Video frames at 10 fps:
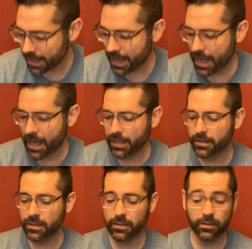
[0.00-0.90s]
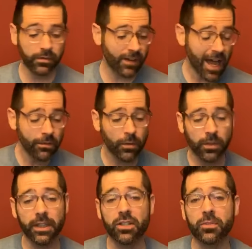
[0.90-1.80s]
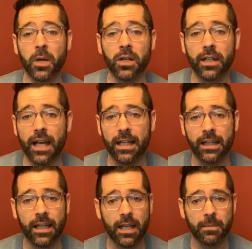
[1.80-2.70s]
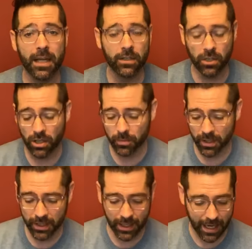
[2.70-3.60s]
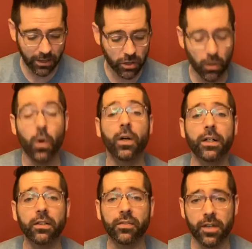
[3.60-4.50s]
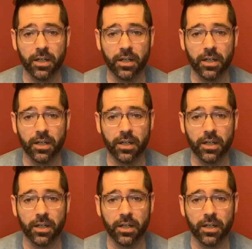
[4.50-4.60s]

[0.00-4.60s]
And five were really smart and they made sure to bring extra oil for their